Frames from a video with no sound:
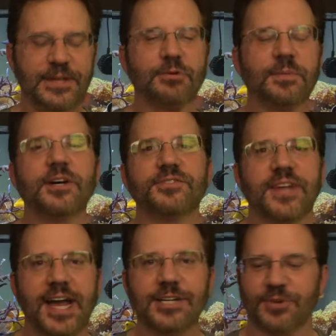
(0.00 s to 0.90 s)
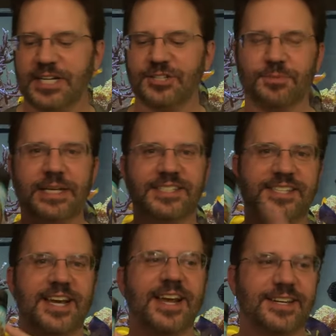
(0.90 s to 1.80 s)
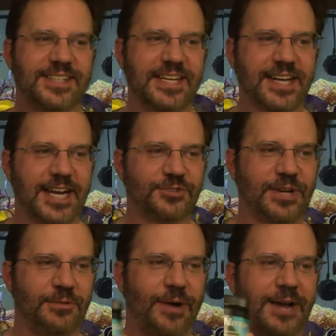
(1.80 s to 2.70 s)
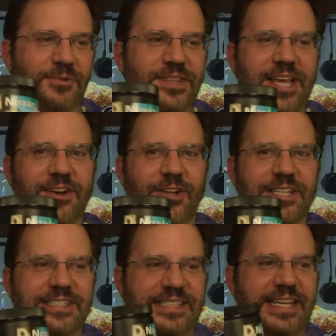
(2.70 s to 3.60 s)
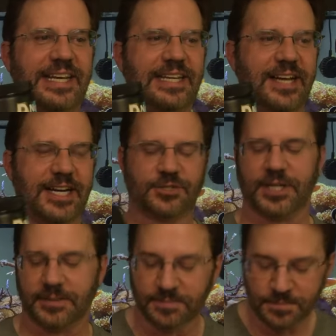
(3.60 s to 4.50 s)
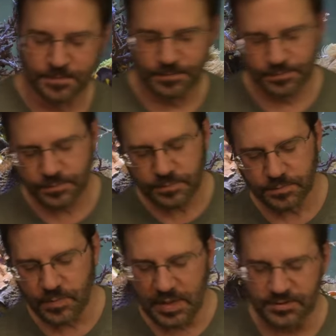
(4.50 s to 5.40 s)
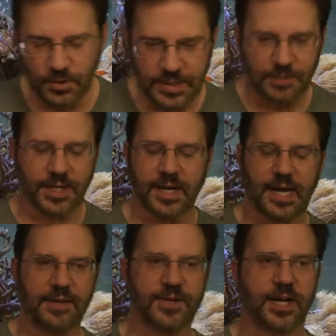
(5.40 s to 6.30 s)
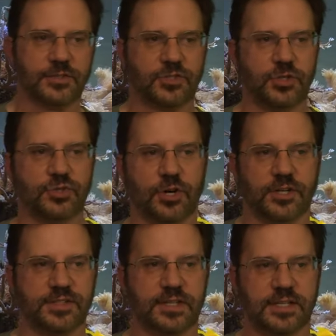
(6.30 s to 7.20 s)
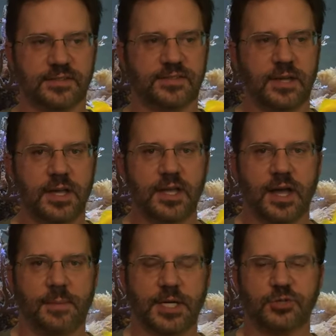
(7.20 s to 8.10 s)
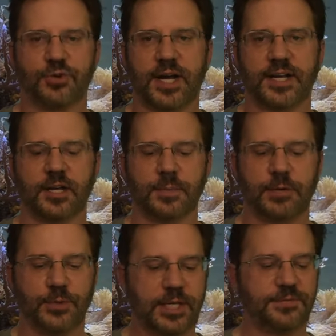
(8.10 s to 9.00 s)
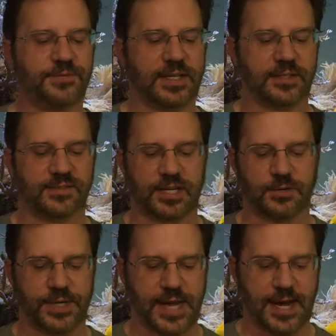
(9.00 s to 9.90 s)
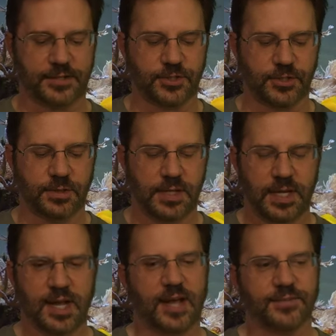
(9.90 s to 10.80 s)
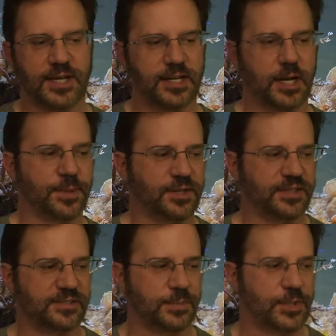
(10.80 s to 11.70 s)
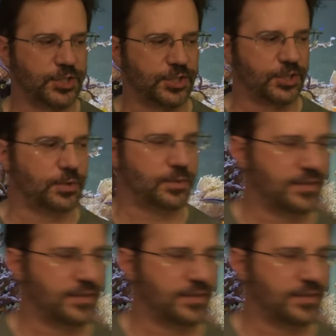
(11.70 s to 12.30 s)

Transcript: removes nitrate, it should be denitrate. Why wouldn't they call it denitrate? So anyway, I've got two jars of this. I'm gonna try it out on my reef inside a reactor. I've got a couple other things I'm gonna do because